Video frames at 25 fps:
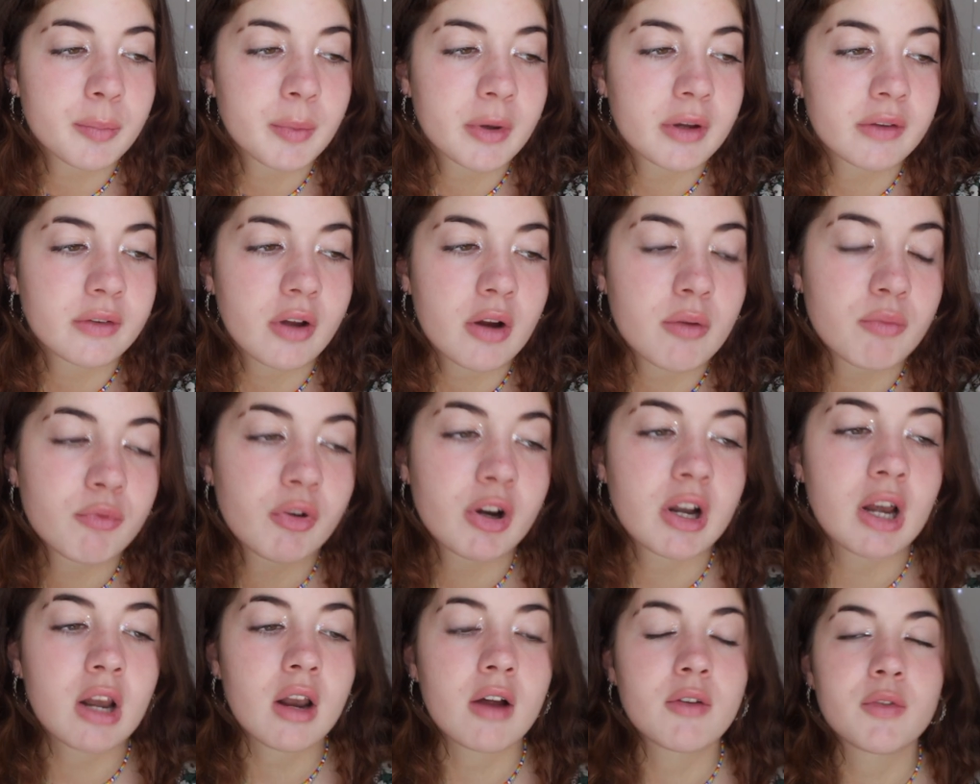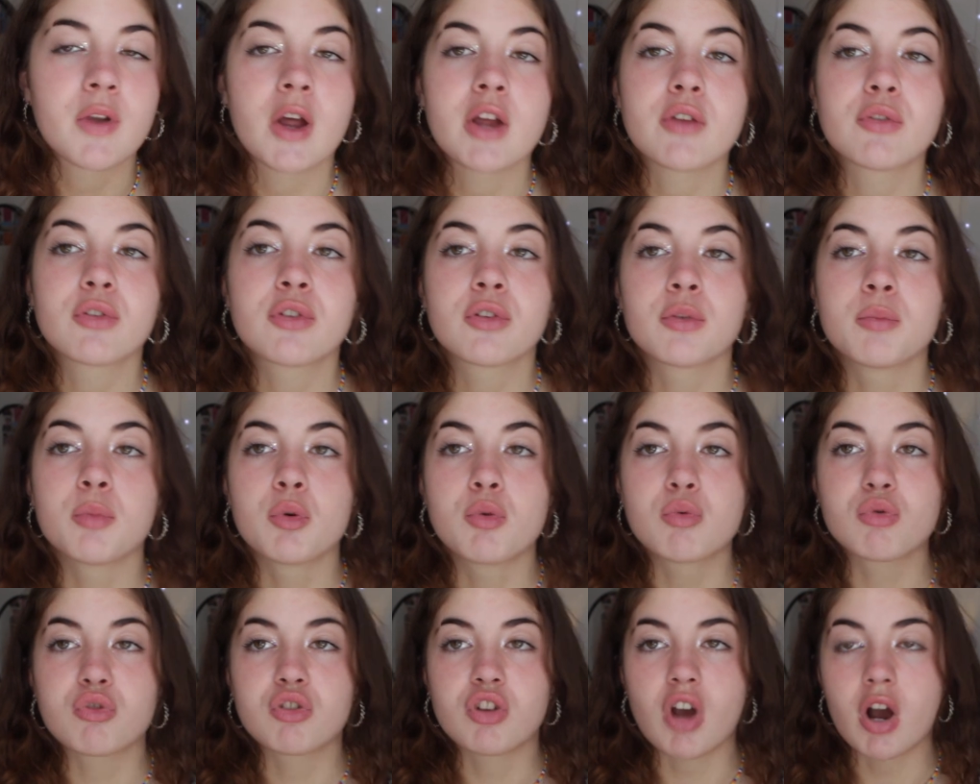because I really love like
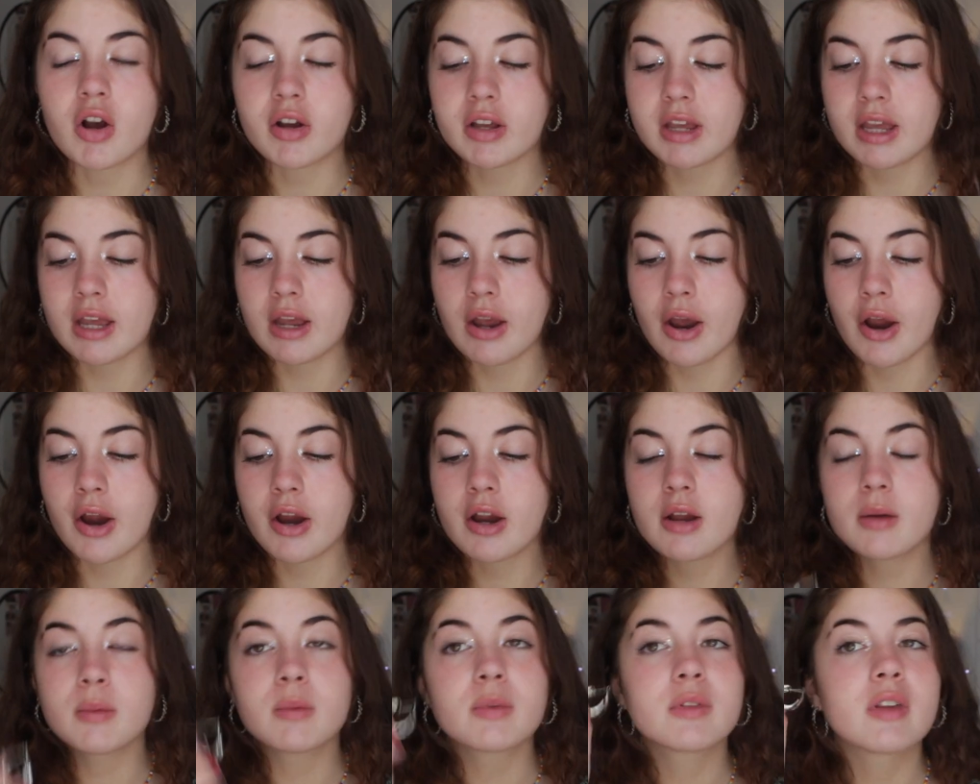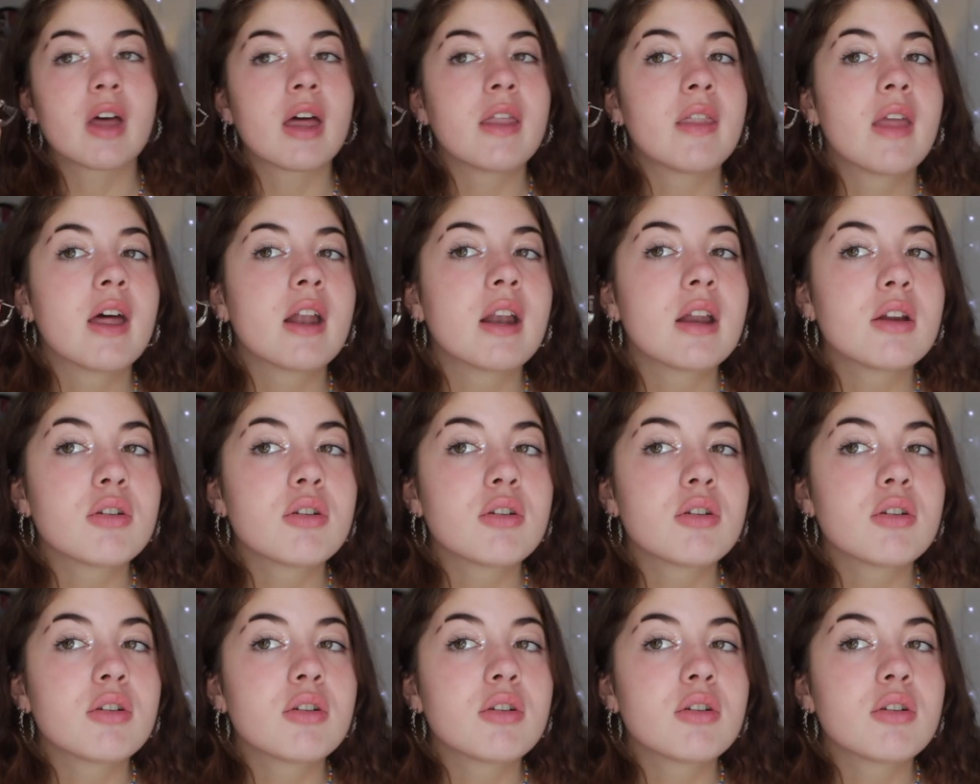small chunky hoops and they're